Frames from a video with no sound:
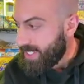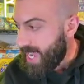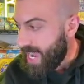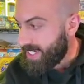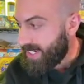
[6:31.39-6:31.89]

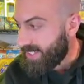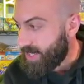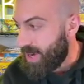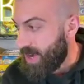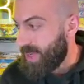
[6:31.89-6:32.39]
out of here.
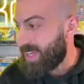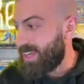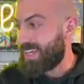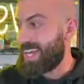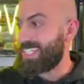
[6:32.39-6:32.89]
So here we
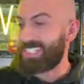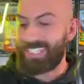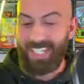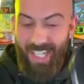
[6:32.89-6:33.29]
go, guys.